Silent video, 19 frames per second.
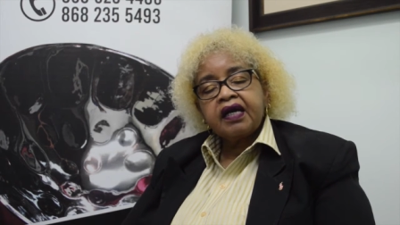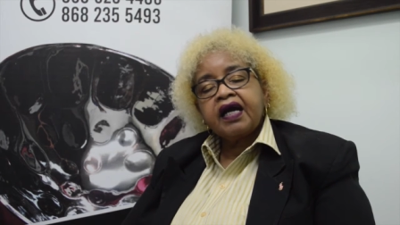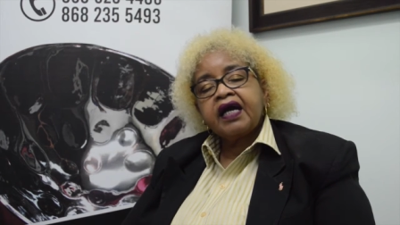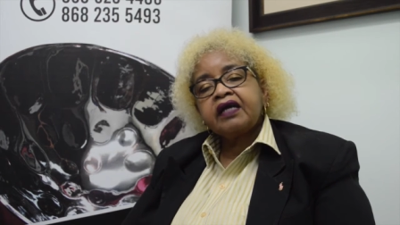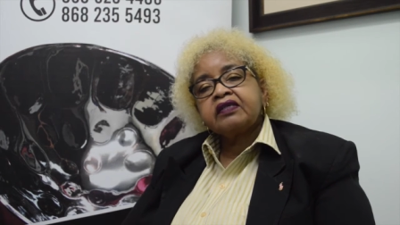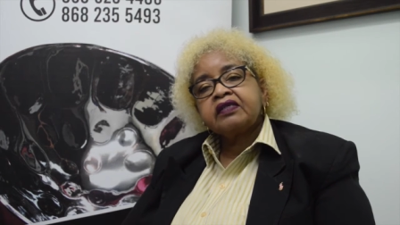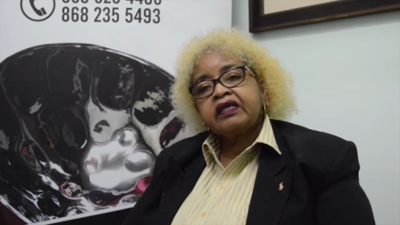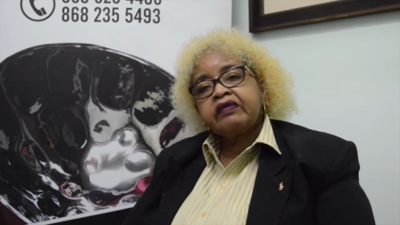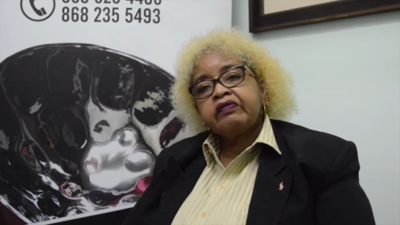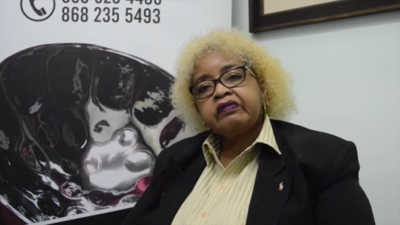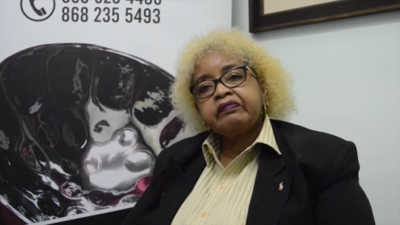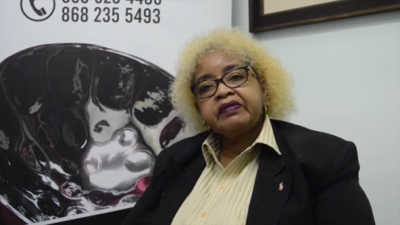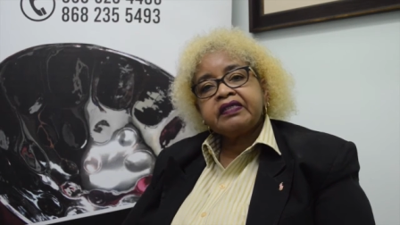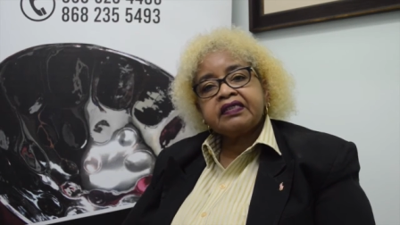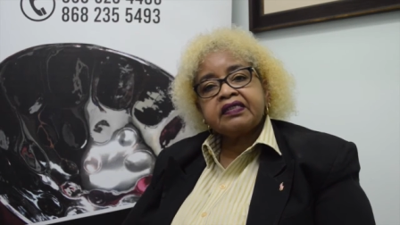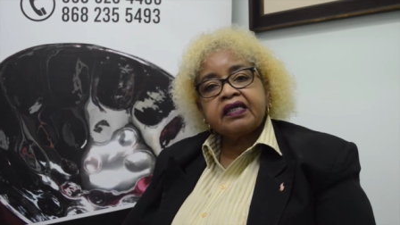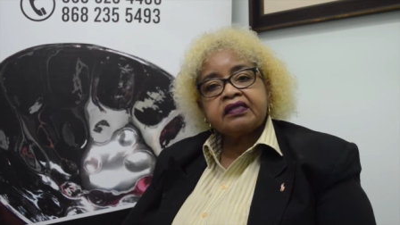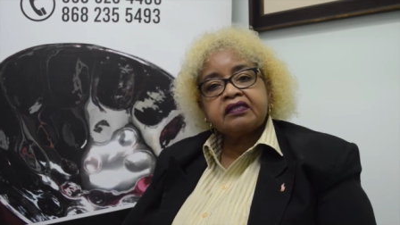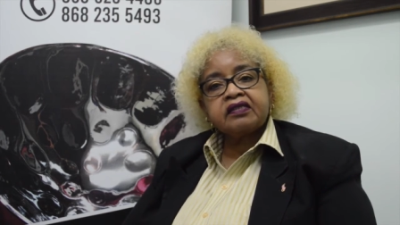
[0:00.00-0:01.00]
and they will be
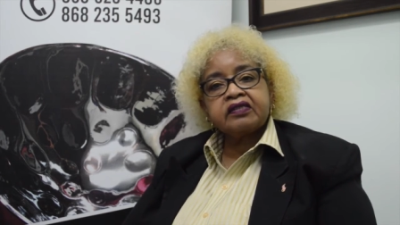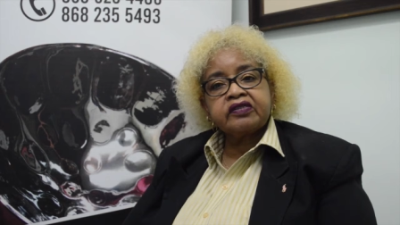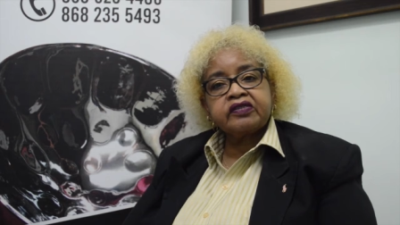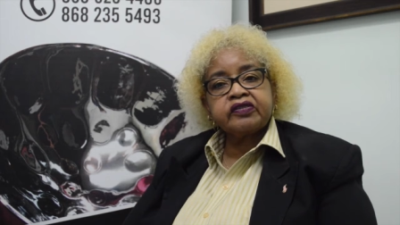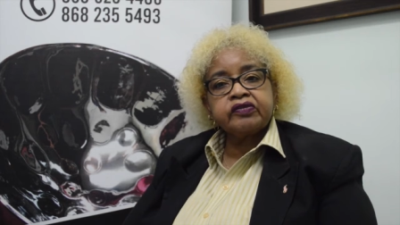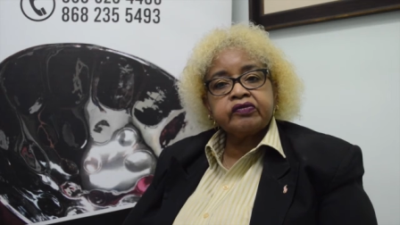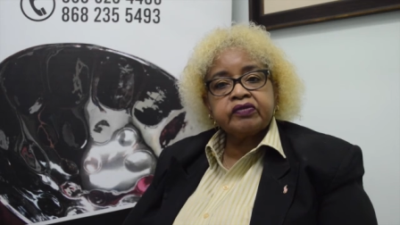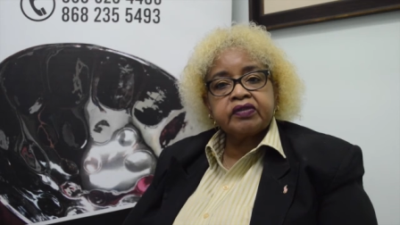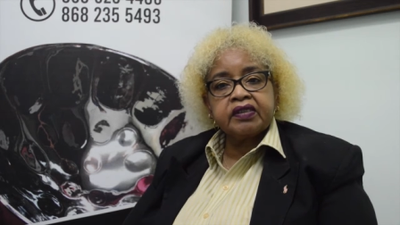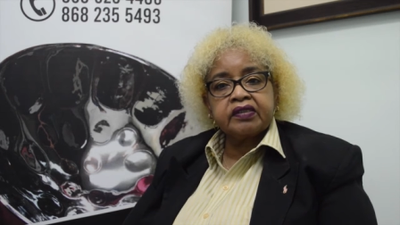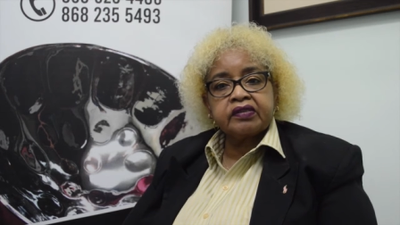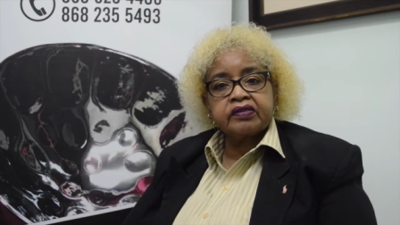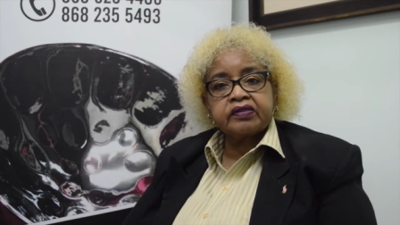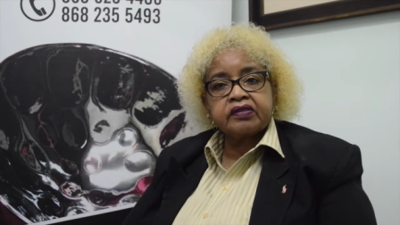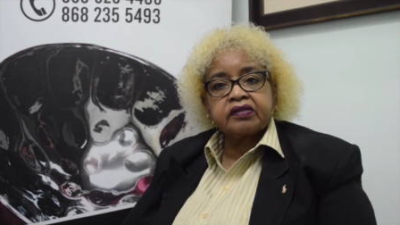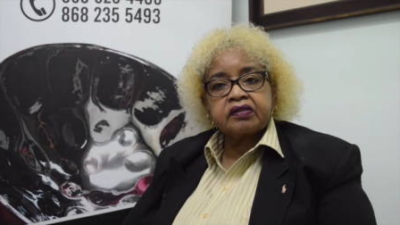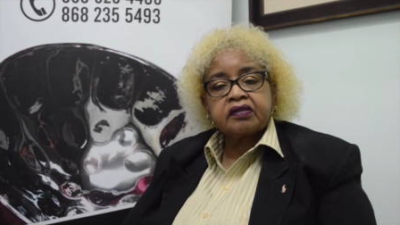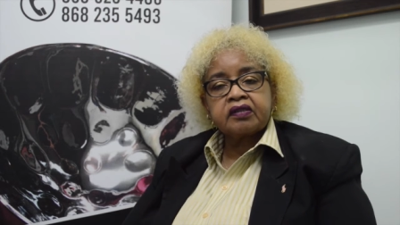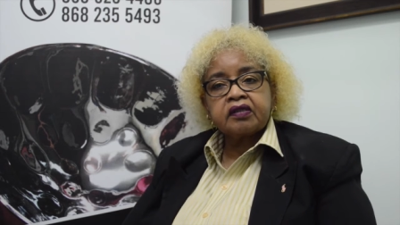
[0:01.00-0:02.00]
sent as
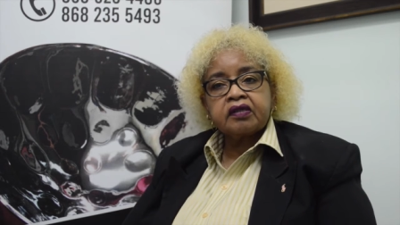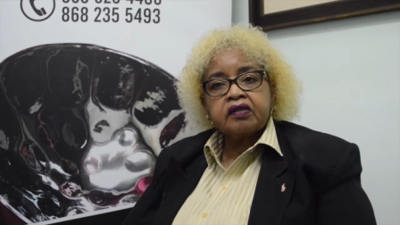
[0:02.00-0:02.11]
tutors